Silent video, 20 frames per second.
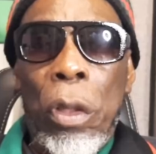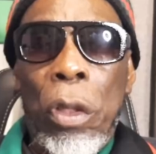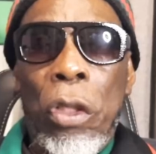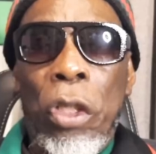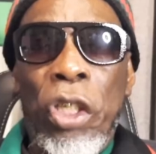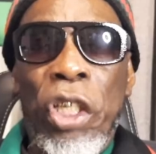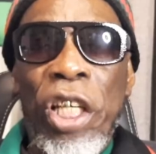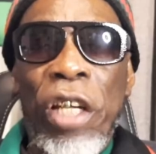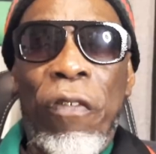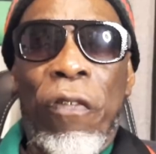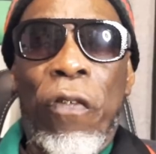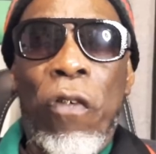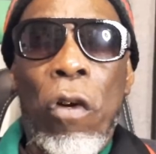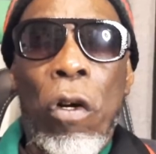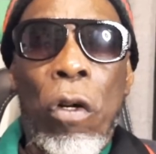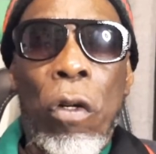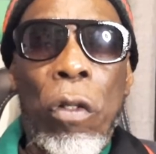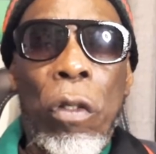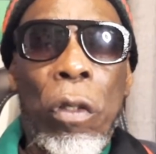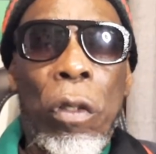So
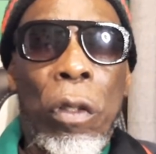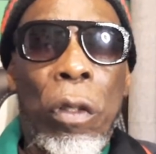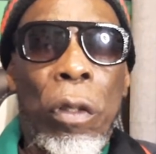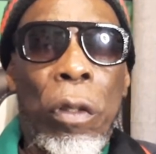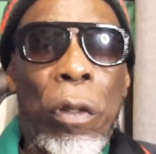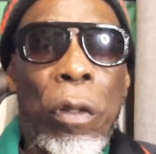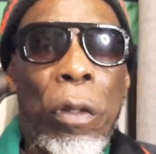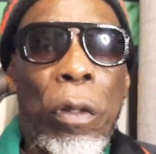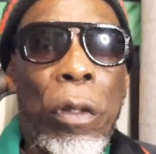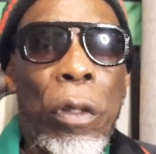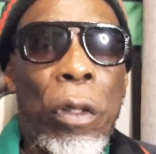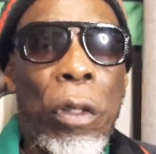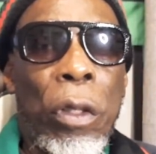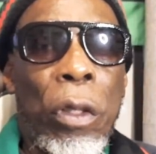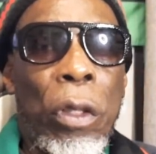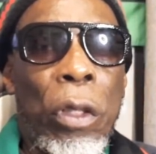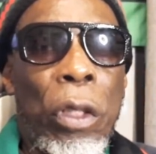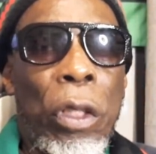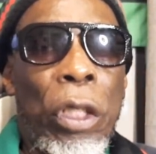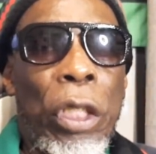therefore,
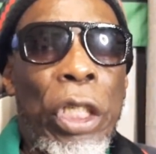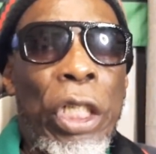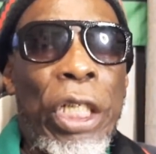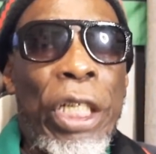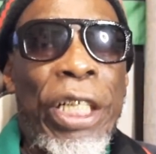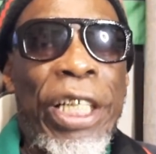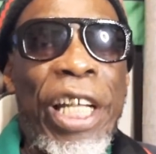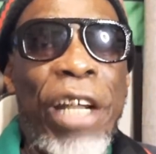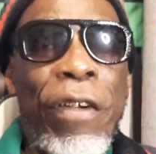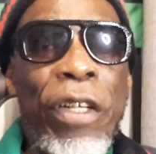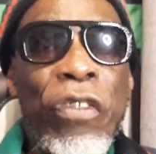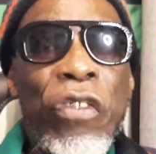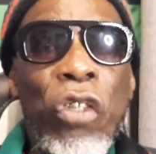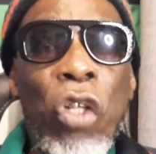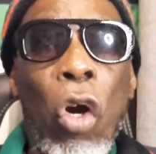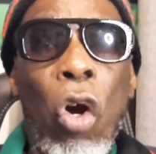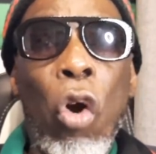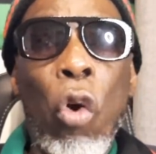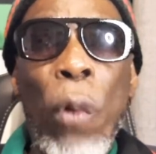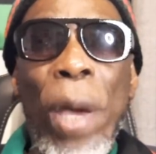there is
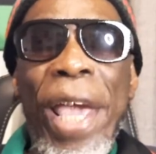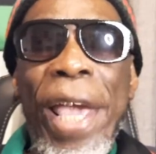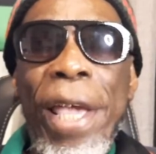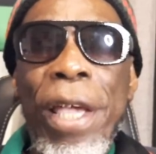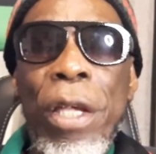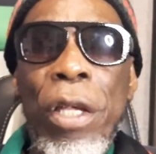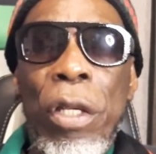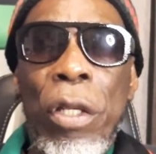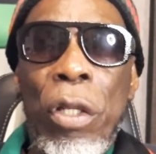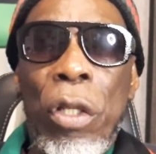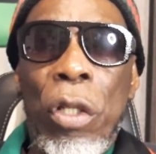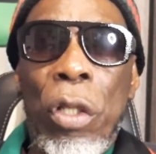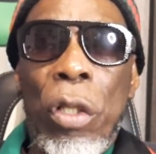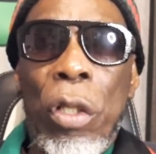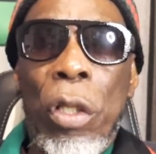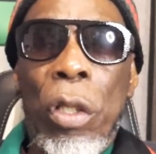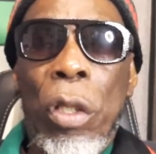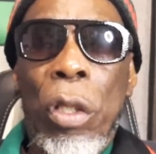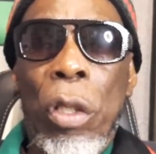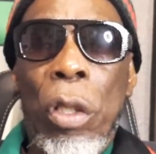no way
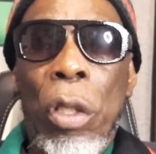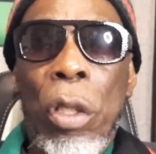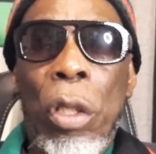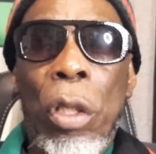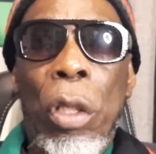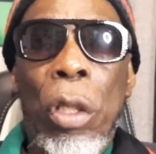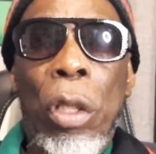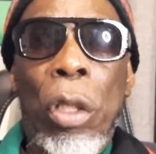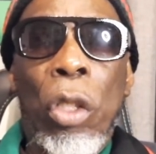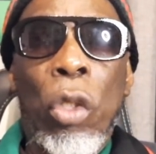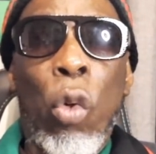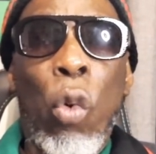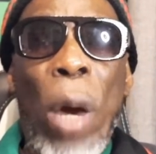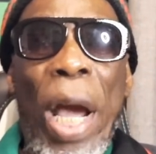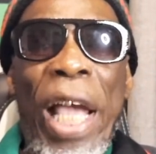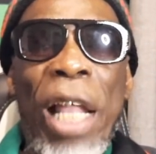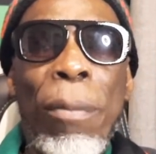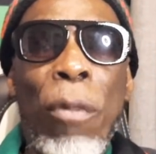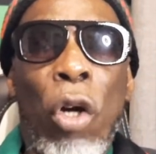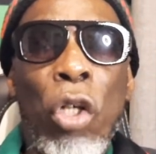the
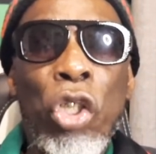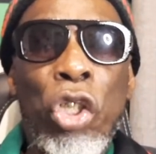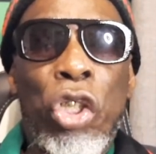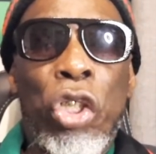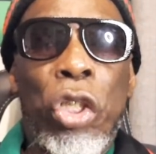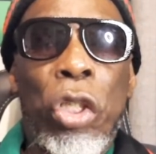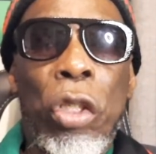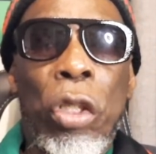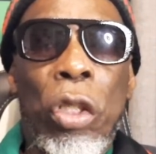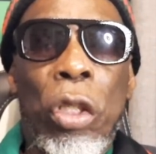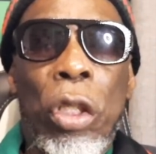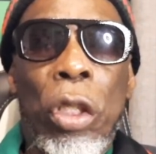Wild Bunch,